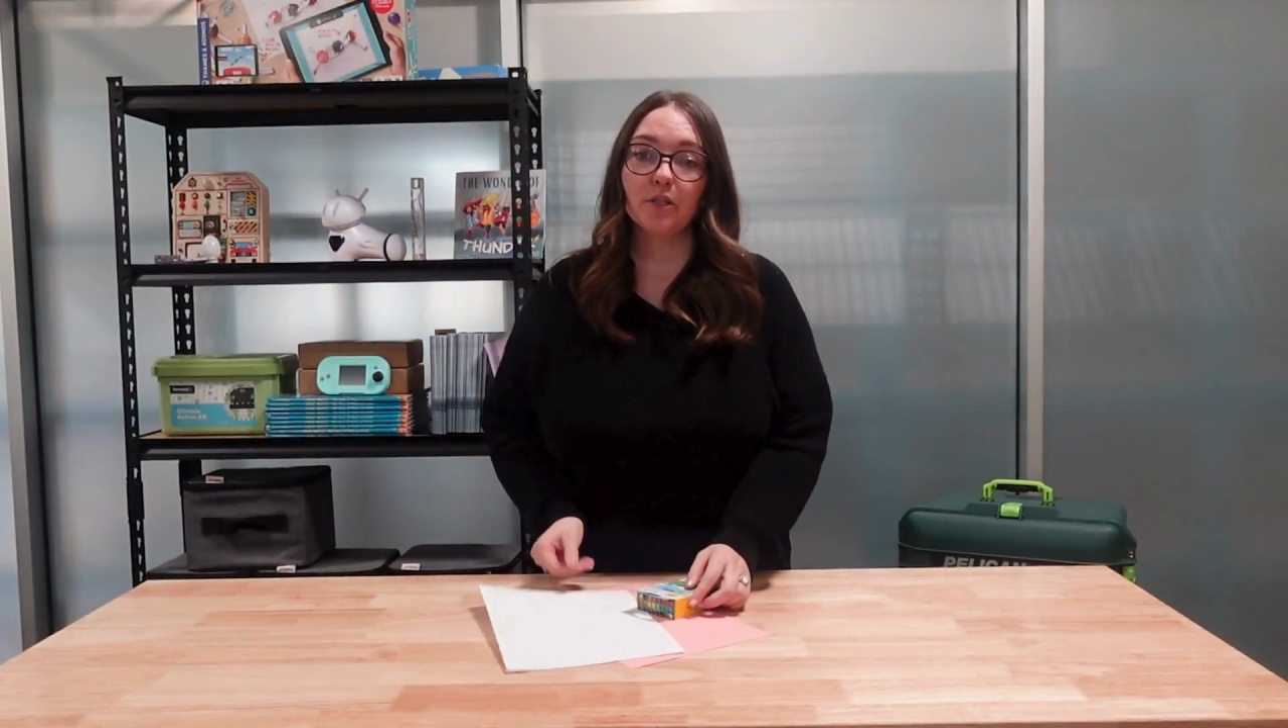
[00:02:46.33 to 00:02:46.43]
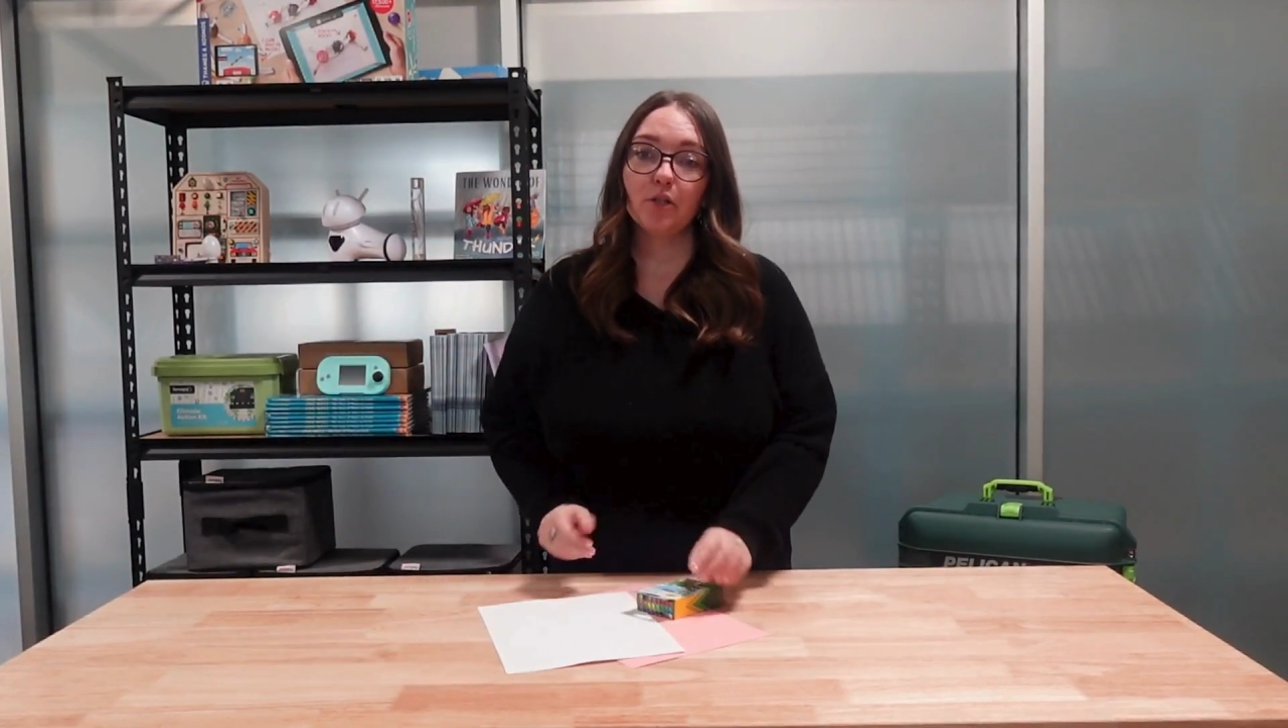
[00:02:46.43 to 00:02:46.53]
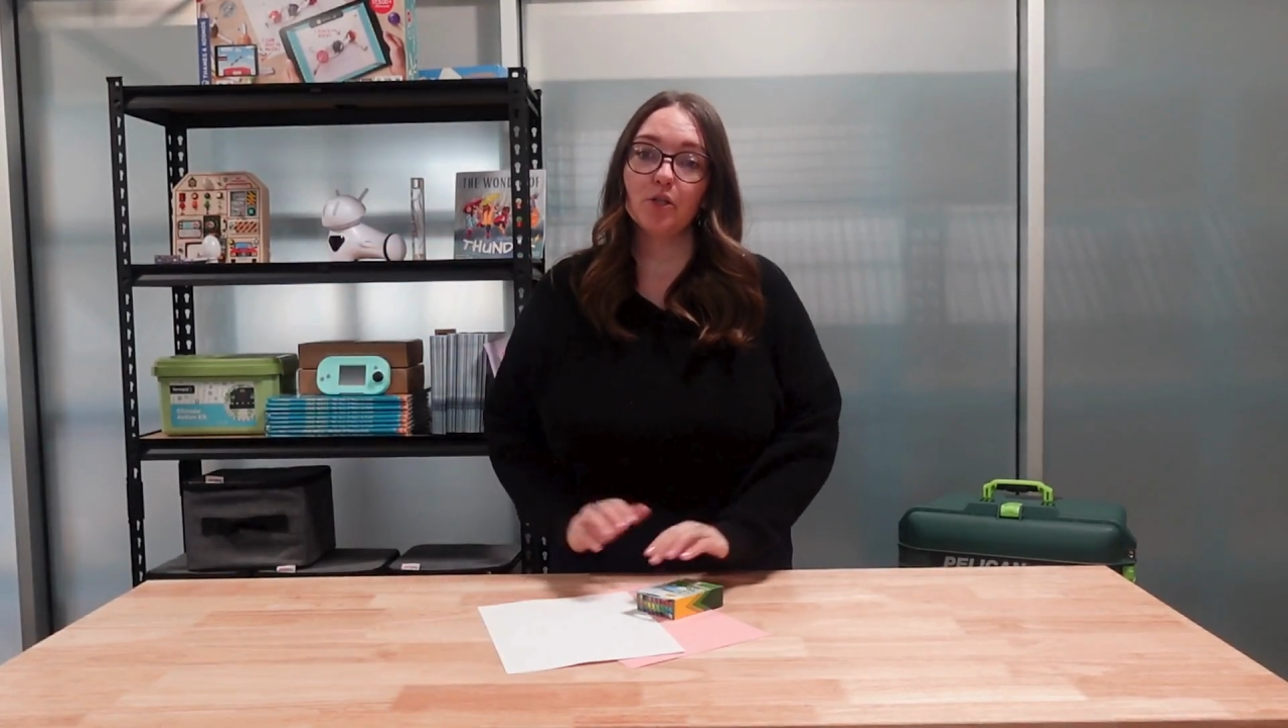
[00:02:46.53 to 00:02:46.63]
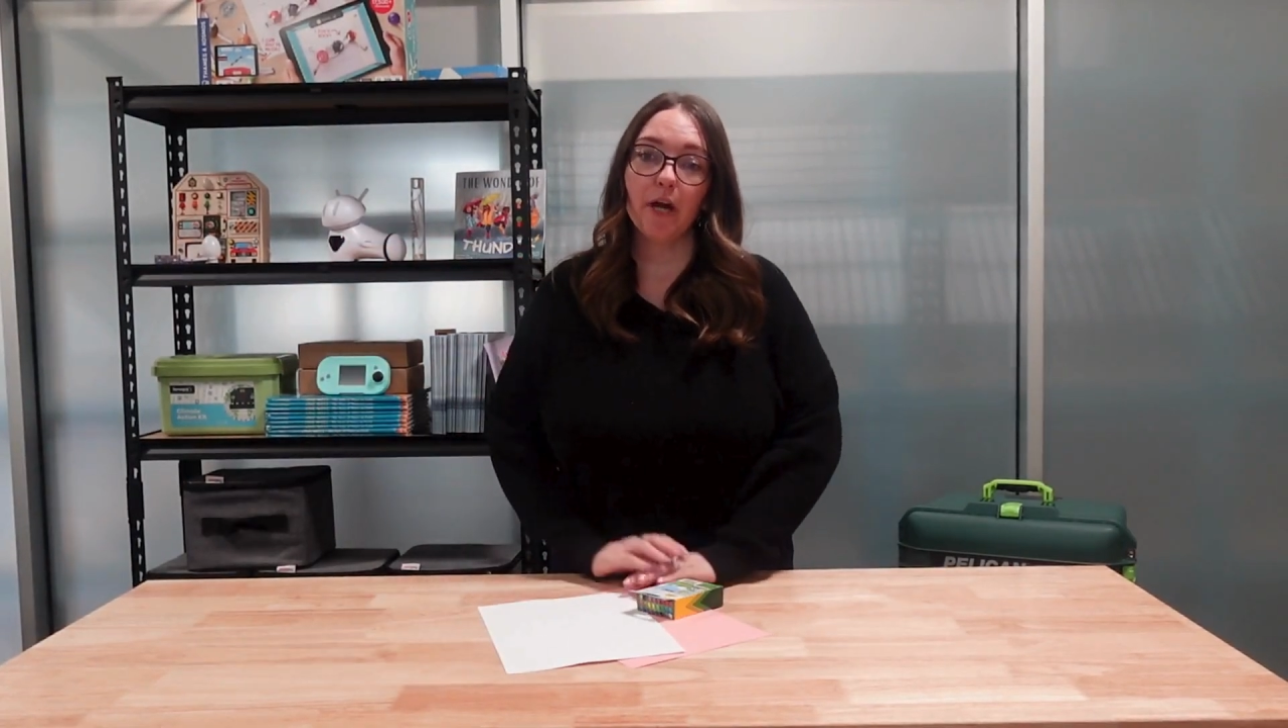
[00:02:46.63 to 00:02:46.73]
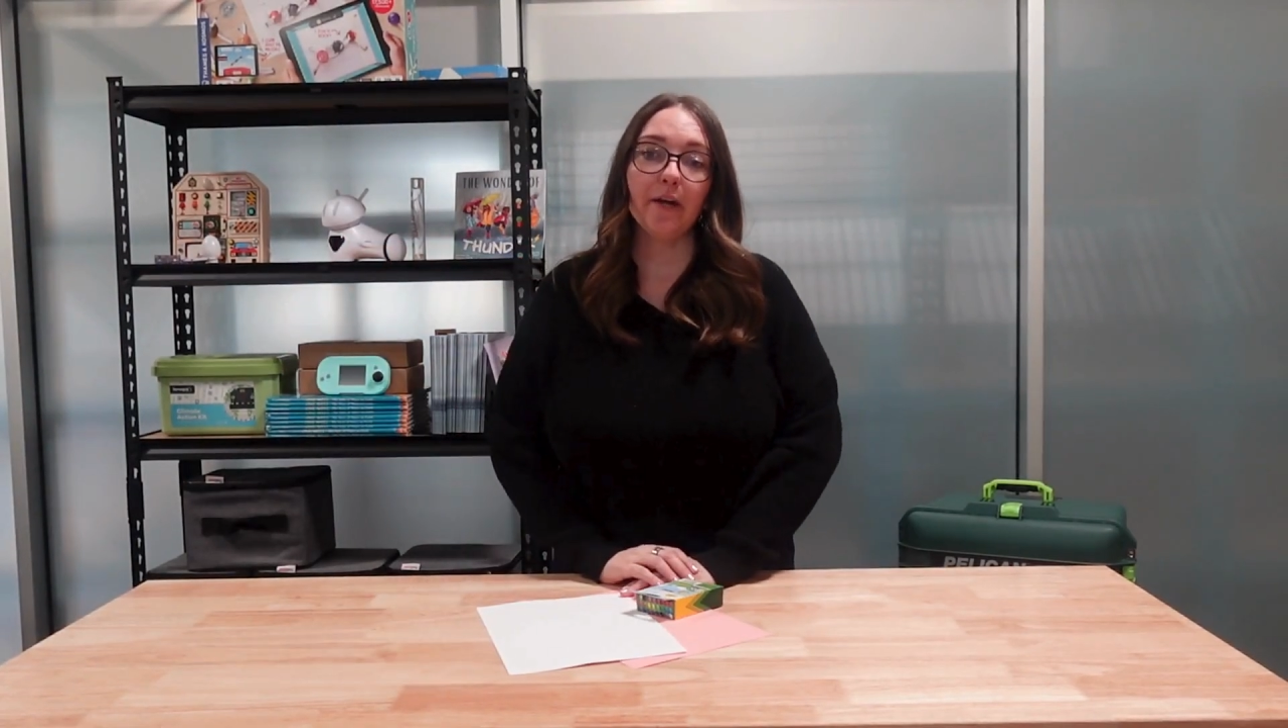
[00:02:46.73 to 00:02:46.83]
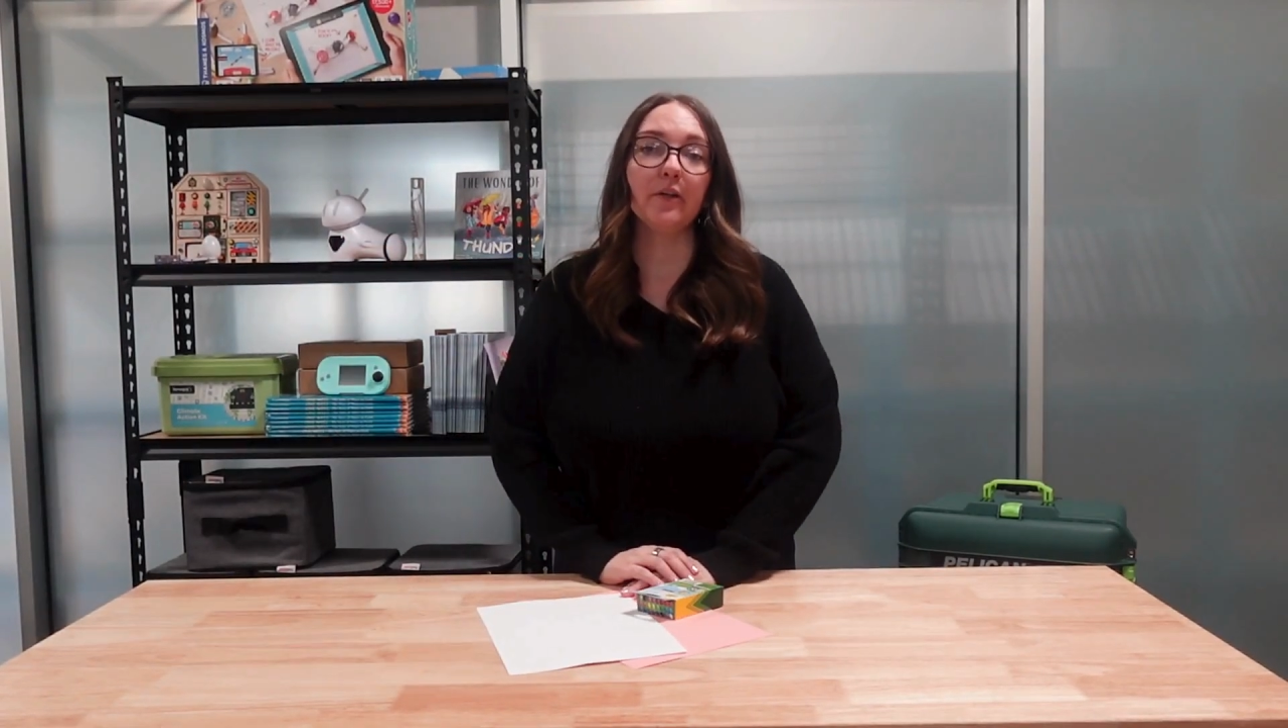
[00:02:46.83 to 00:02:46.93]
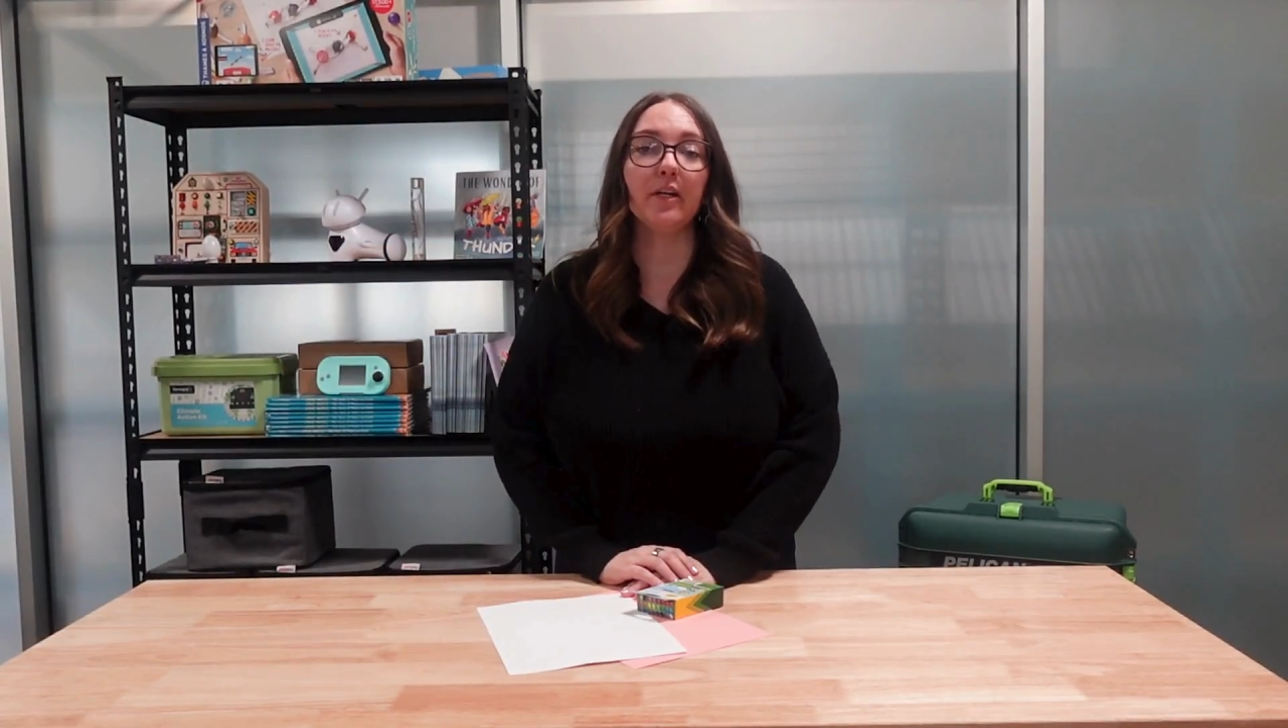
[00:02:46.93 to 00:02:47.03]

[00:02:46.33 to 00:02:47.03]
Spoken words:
your child